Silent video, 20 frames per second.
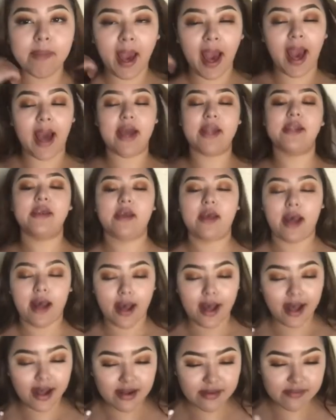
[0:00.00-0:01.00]
bad.
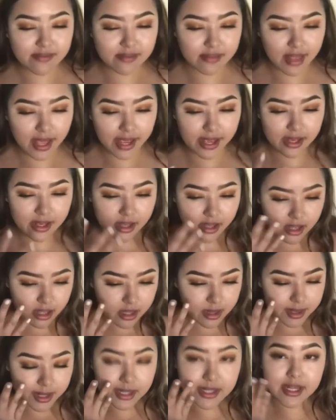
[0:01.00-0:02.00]
Like,
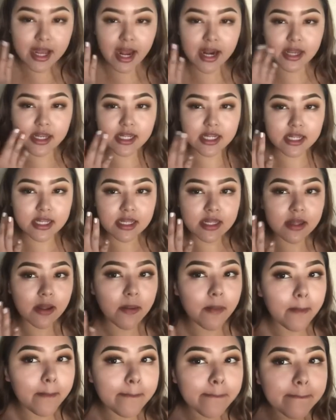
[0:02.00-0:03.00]
there's kind of
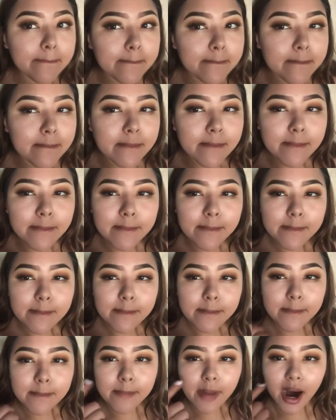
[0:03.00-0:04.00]

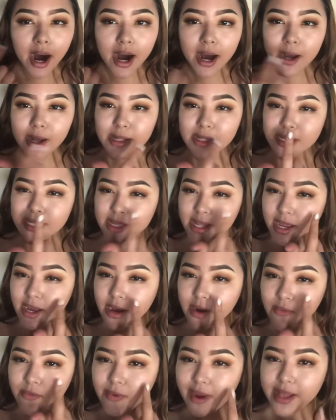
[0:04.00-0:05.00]
spots, like
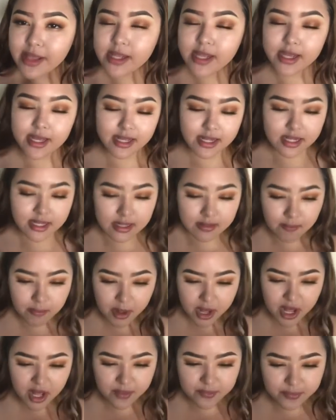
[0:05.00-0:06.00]
a redness,
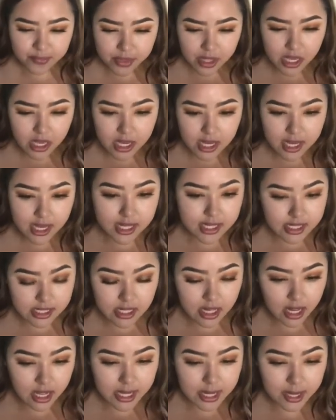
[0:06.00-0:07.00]
but it's
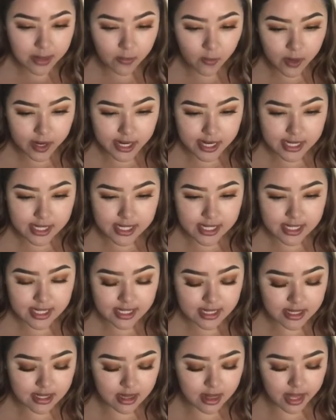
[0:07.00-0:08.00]
not the worst.
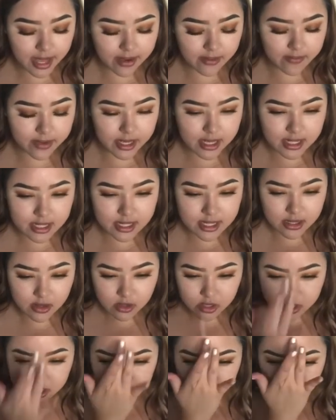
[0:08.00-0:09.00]
Like, we can
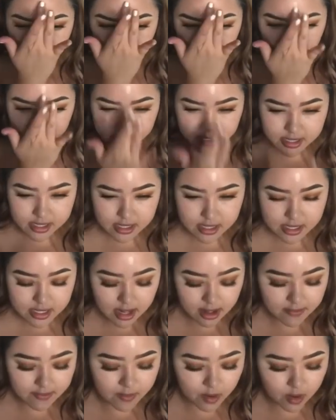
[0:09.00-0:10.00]
still use powders and
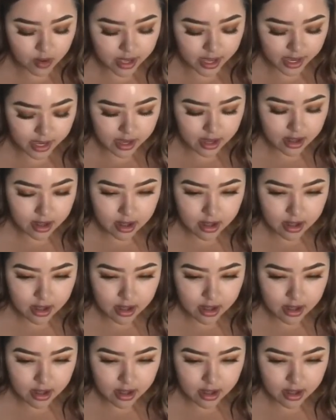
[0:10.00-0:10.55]
stuff. Okay,